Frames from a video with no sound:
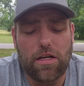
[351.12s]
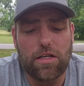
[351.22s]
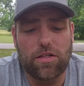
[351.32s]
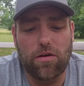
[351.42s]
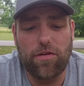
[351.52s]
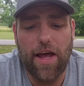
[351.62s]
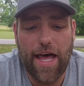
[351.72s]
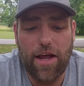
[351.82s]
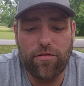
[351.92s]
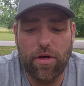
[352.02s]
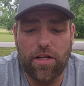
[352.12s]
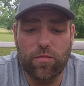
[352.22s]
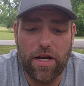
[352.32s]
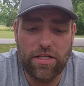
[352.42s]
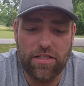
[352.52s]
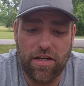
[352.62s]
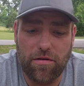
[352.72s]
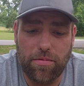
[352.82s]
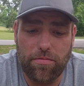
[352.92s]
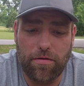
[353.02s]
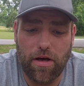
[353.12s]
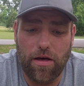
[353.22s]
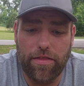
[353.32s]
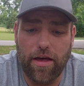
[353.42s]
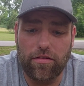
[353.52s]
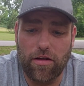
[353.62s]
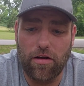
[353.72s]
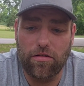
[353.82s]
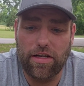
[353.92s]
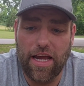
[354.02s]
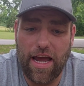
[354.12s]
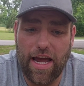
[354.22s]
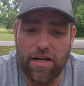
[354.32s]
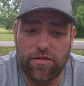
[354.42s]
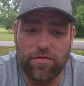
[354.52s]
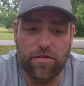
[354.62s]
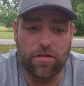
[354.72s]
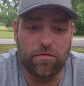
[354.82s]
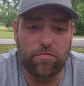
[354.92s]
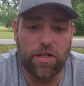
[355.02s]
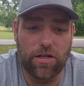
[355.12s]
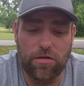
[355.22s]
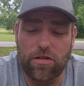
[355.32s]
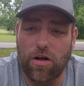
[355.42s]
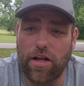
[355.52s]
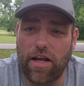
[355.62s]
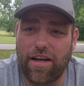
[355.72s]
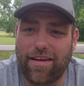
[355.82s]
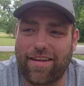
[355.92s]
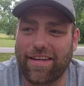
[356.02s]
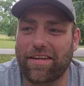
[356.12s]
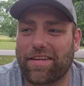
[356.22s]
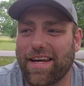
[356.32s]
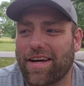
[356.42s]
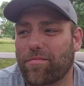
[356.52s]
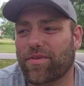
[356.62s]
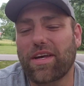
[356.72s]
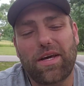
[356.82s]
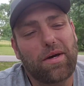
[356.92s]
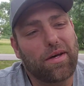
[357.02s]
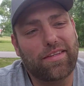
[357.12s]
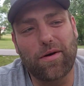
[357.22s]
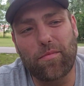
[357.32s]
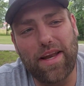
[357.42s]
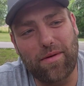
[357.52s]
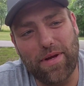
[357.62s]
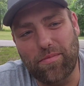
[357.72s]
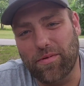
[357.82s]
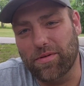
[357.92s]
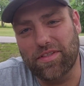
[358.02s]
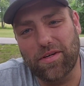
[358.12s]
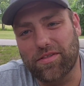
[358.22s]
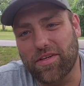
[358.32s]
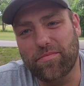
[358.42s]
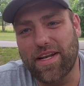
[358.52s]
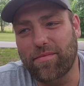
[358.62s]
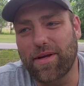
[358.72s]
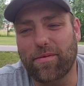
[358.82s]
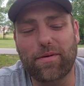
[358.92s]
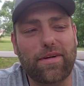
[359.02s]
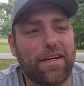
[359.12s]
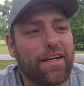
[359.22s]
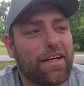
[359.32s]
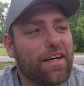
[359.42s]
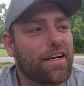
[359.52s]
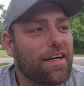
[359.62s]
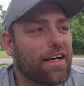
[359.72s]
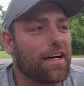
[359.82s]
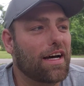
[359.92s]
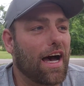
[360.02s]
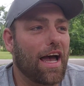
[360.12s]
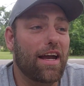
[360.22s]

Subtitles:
so if you add everybody's wages up, $1,000 cash for years on end, times so many people, so many people, I